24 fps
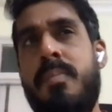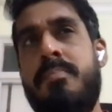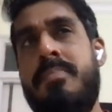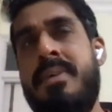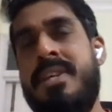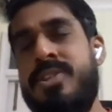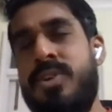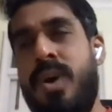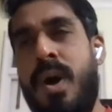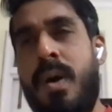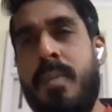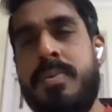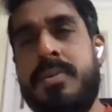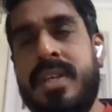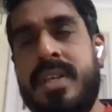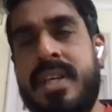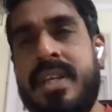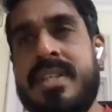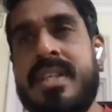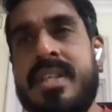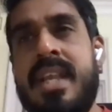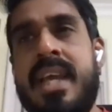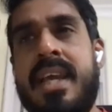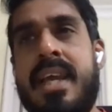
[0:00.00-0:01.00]
biz ops
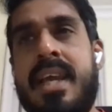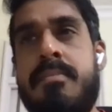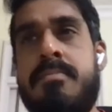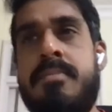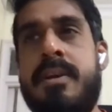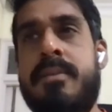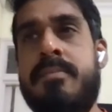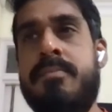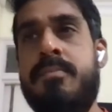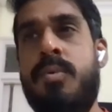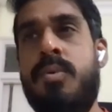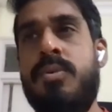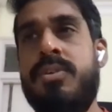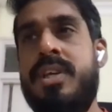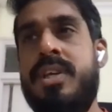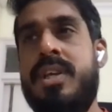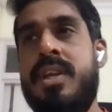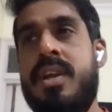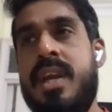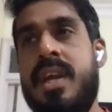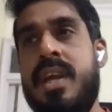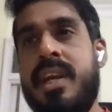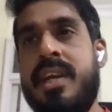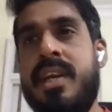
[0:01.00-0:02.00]
is like a bit more
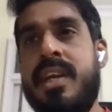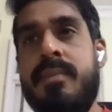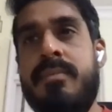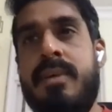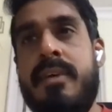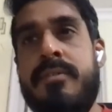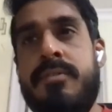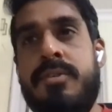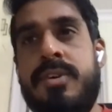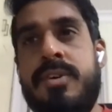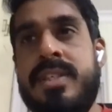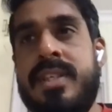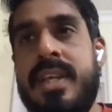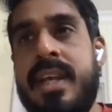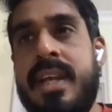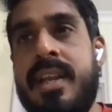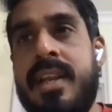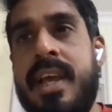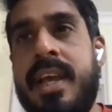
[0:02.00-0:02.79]
generic term, I would say,